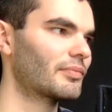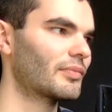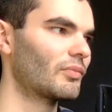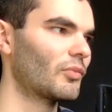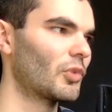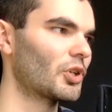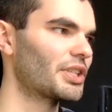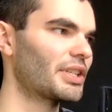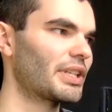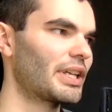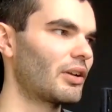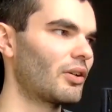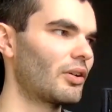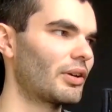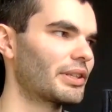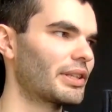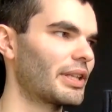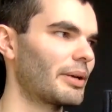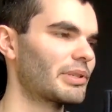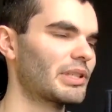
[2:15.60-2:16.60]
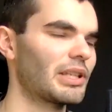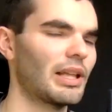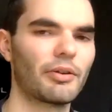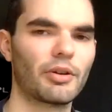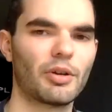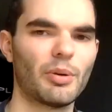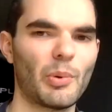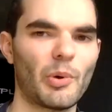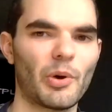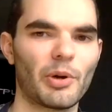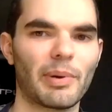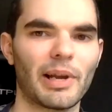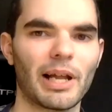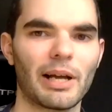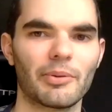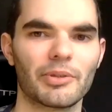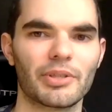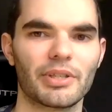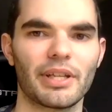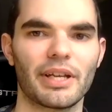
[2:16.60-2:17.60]
there, like, there was local multiplayer,
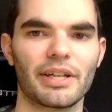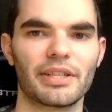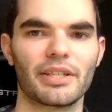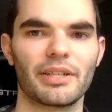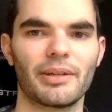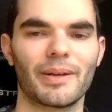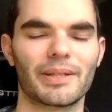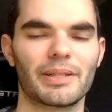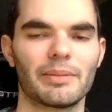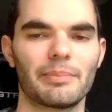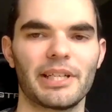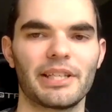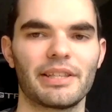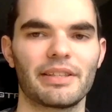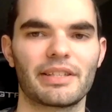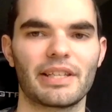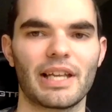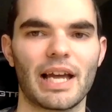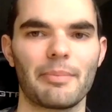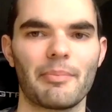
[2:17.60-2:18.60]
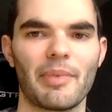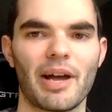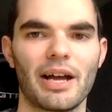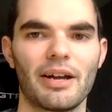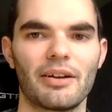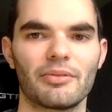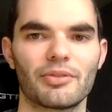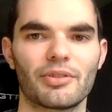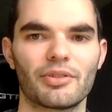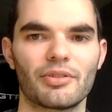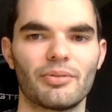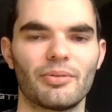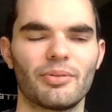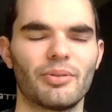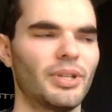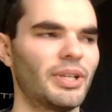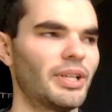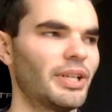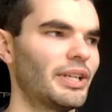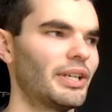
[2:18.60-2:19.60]
wasn't there? So you had to be in the same house or
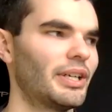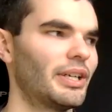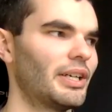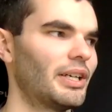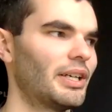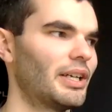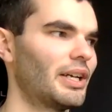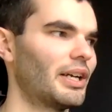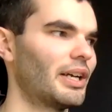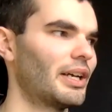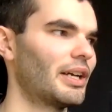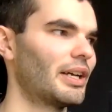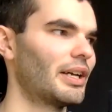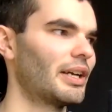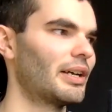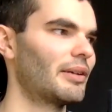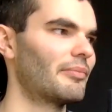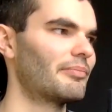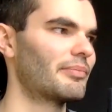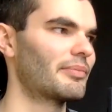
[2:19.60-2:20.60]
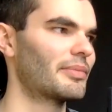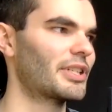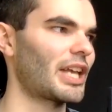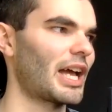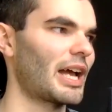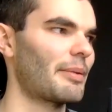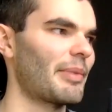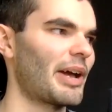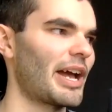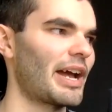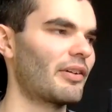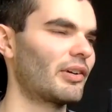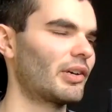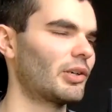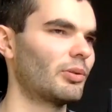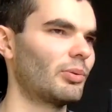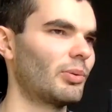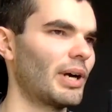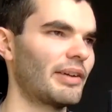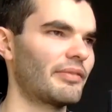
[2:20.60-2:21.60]
same area
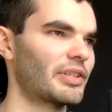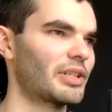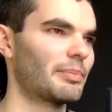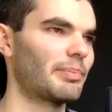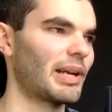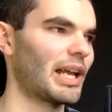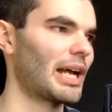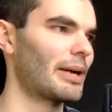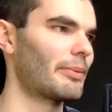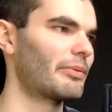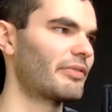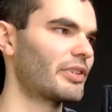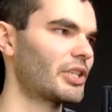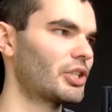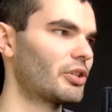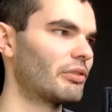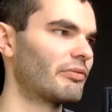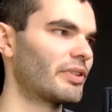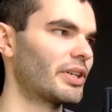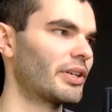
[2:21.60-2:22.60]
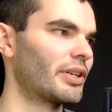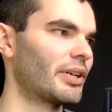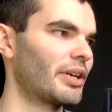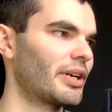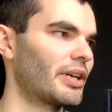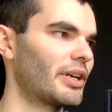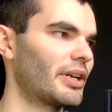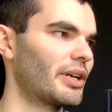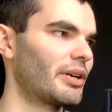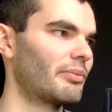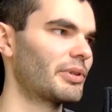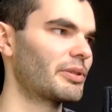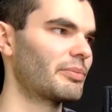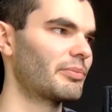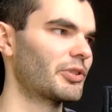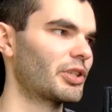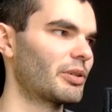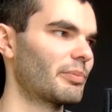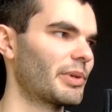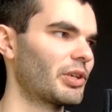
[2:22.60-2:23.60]
or whatever to play with each other, which
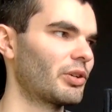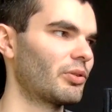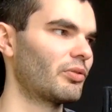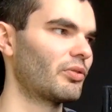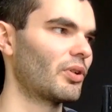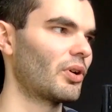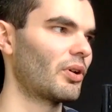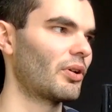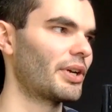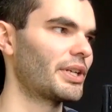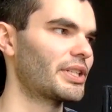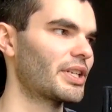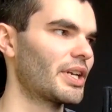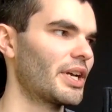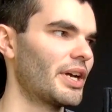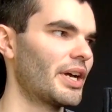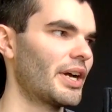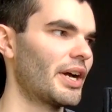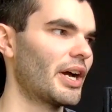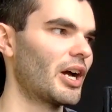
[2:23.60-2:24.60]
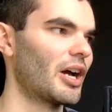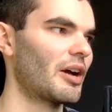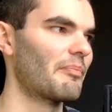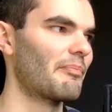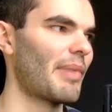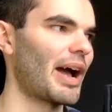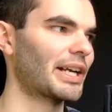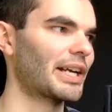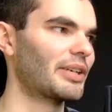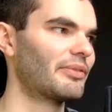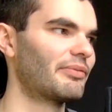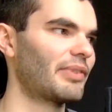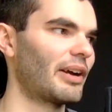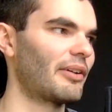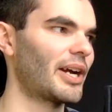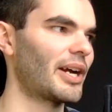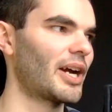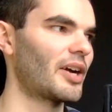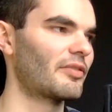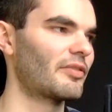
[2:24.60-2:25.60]
must have been all right. Magnum
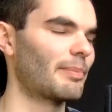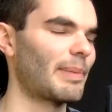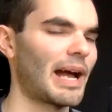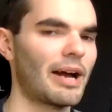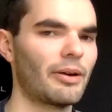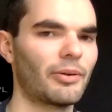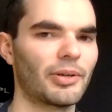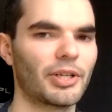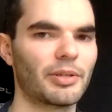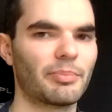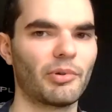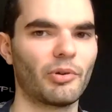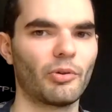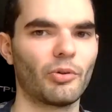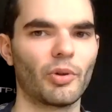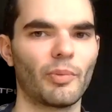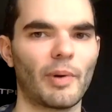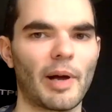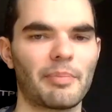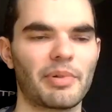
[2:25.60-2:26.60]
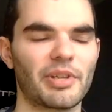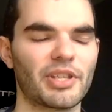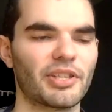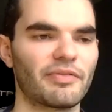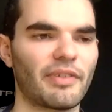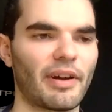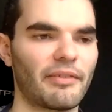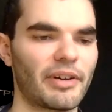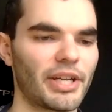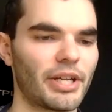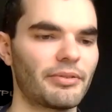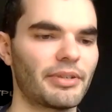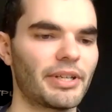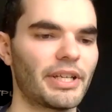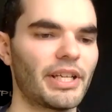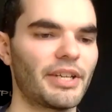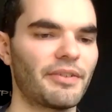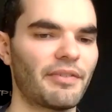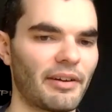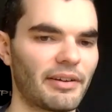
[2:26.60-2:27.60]
very overpowered, but all the weapons very
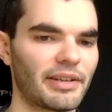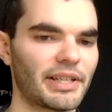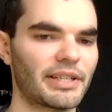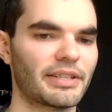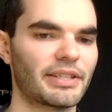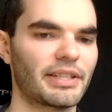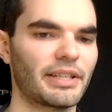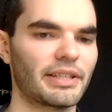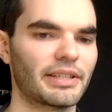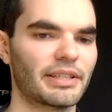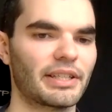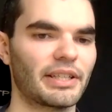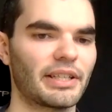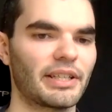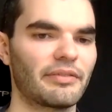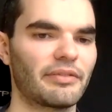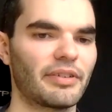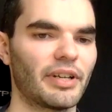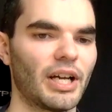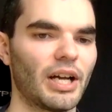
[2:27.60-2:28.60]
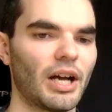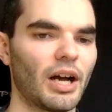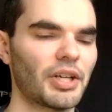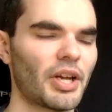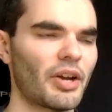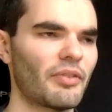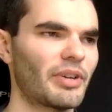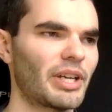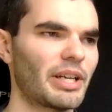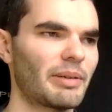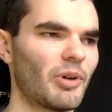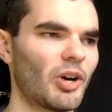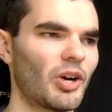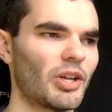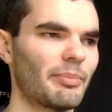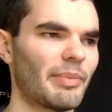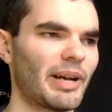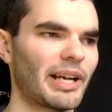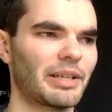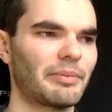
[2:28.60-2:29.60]
unique, very distinctive. I don't really mind
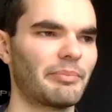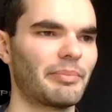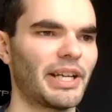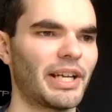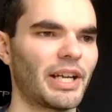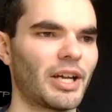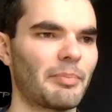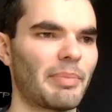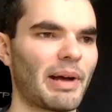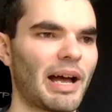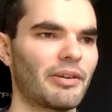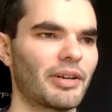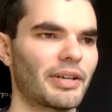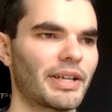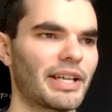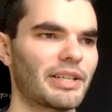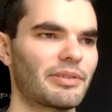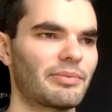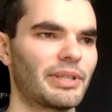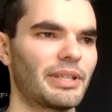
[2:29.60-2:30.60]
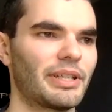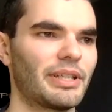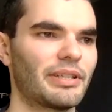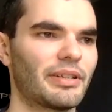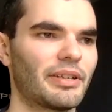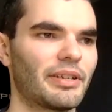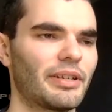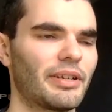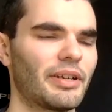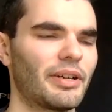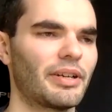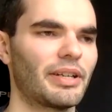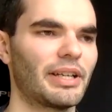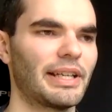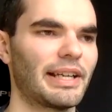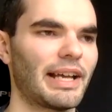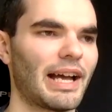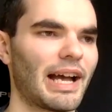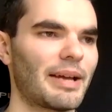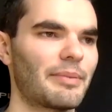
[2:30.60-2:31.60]
the Magnum being overpowered. I guess with these early
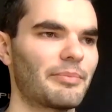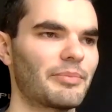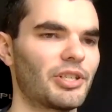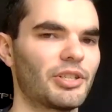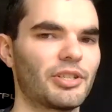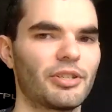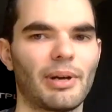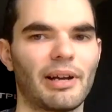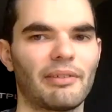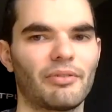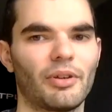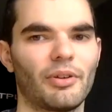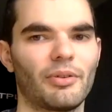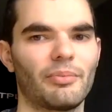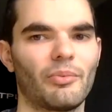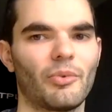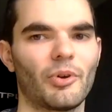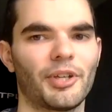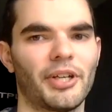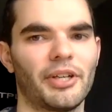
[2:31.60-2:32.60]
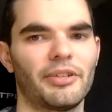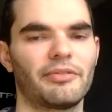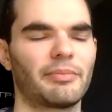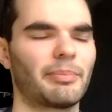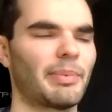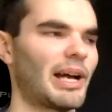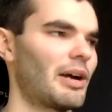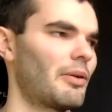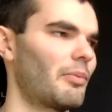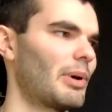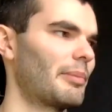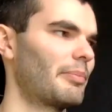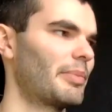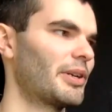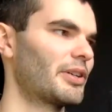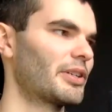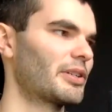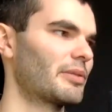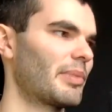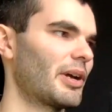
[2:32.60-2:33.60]
games, you do have like one overpowered weapon,
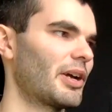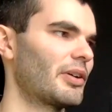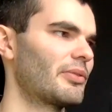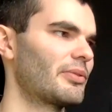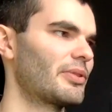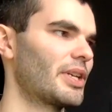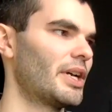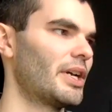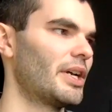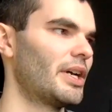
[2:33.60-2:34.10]
I suppose.